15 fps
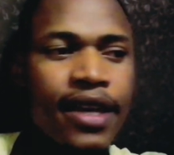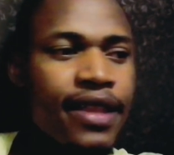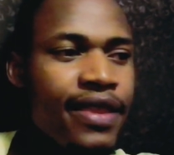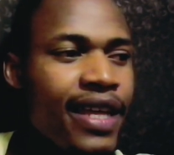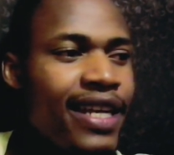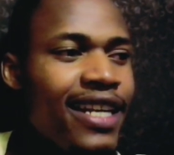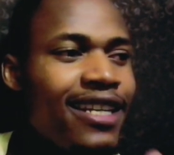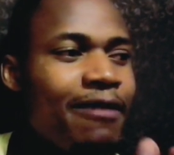
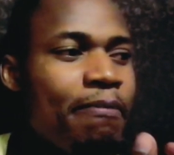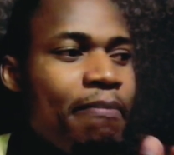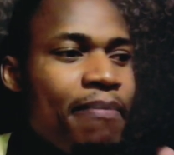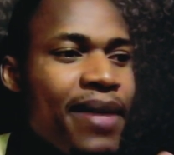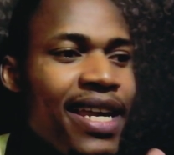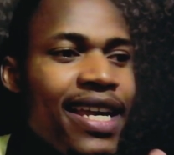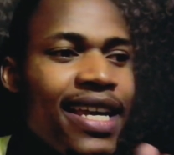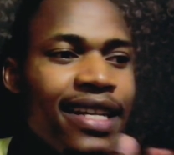then it
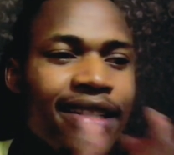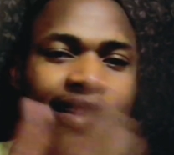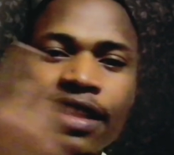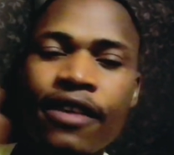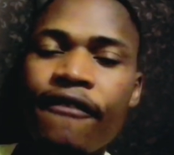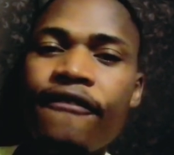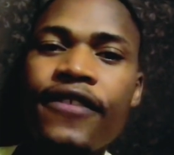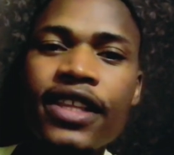means
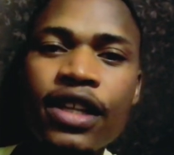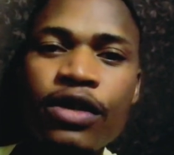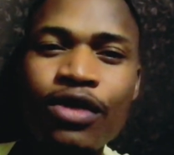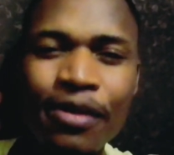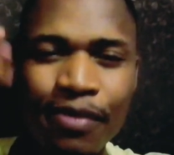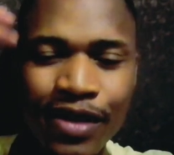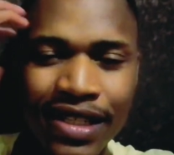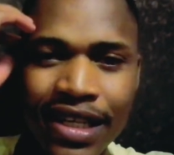the feather
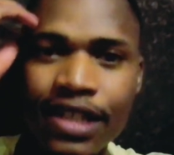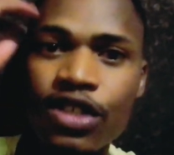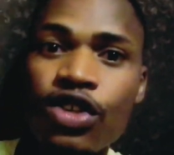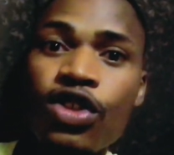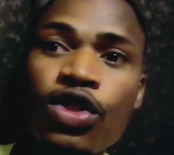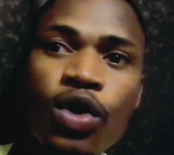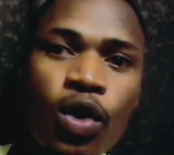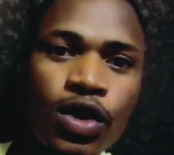represents
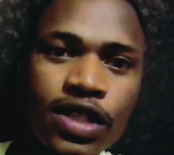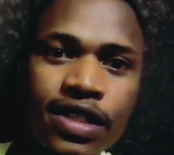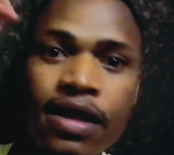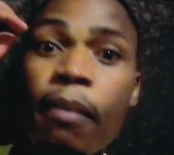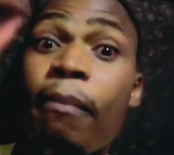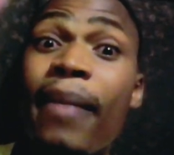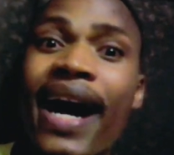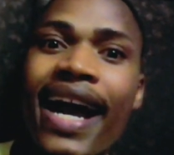thoughts, the
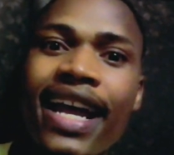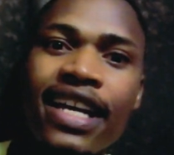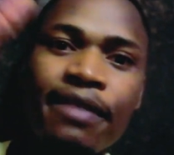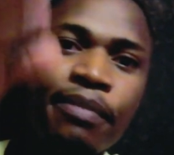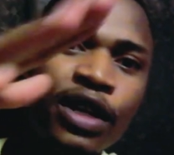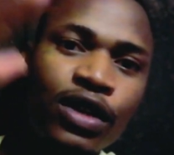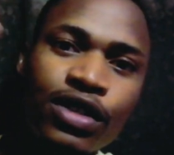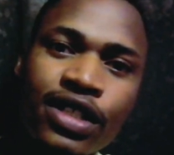mind,
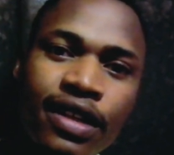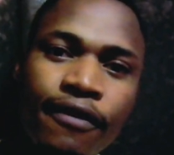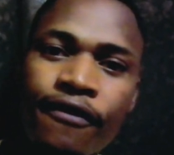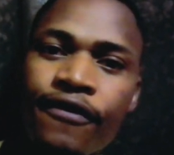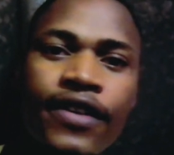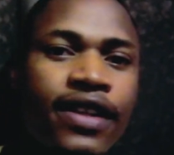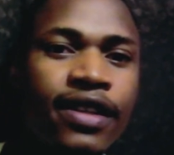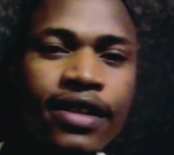because the
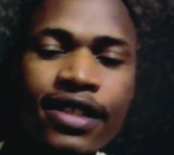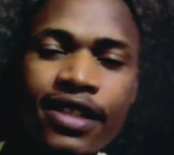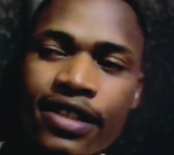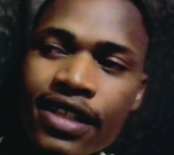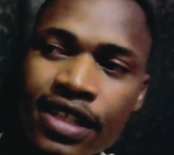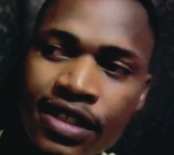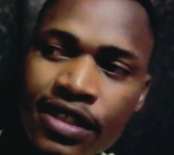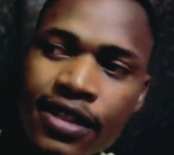feather
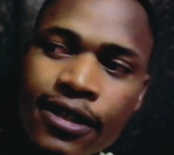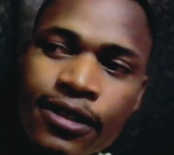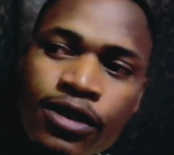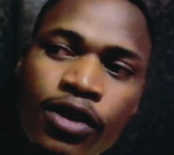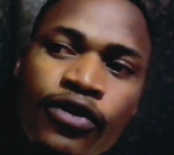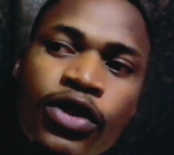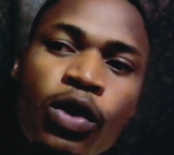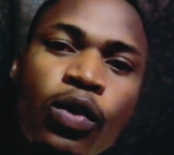is
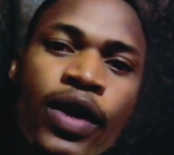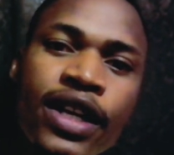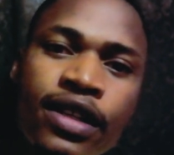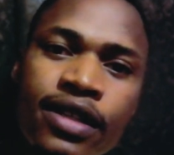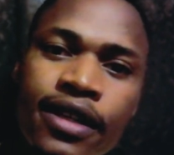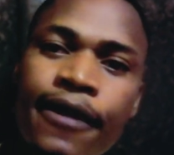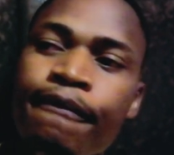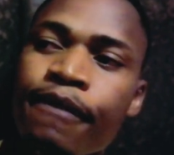of the
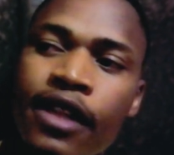wind,